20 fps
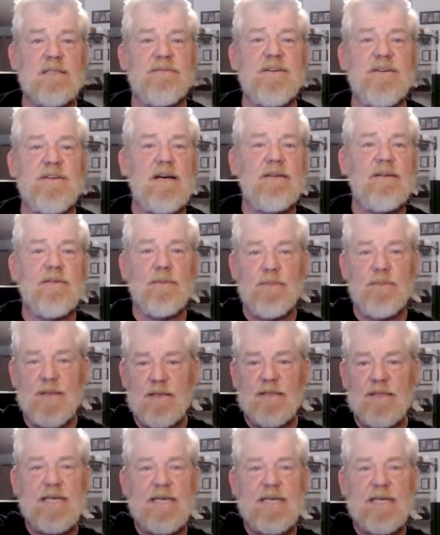If you ever
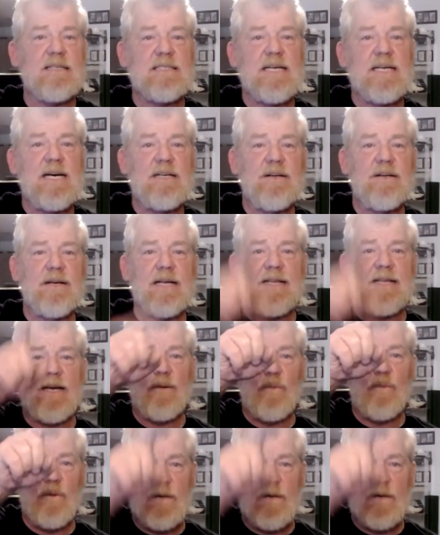peel the outside, you got
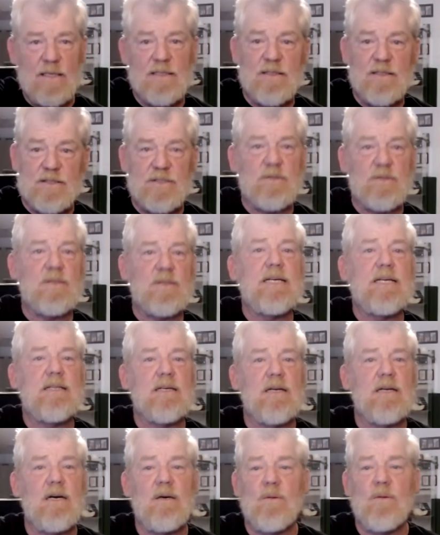that one little streak
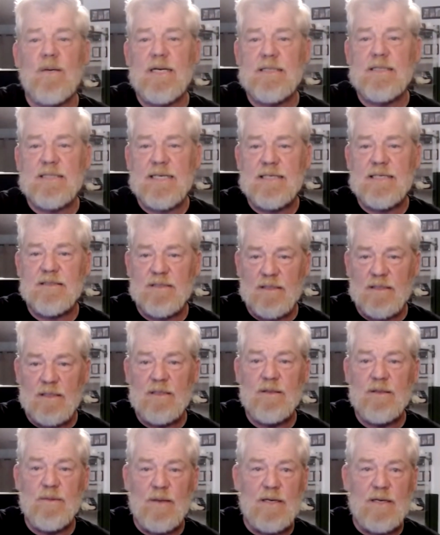that always has the
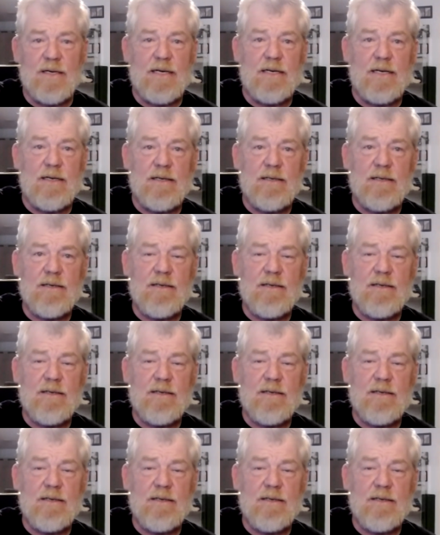glue on it.